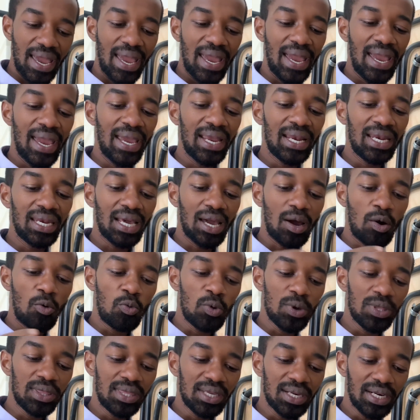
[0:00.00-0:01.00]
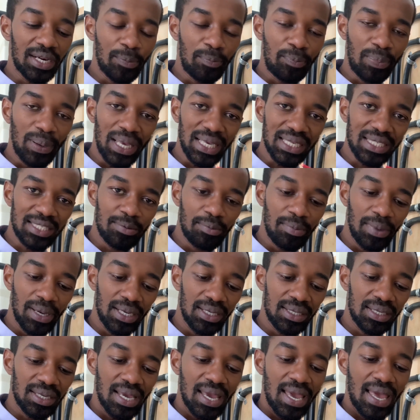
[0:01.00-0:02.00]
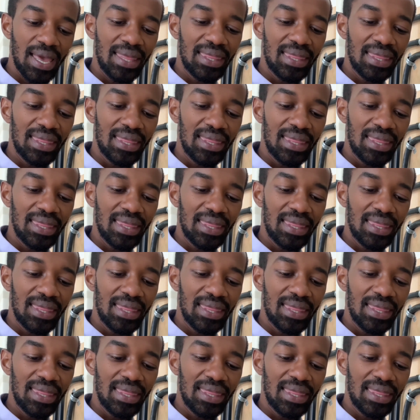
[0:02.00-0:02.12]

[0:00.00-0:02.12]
and with the replacement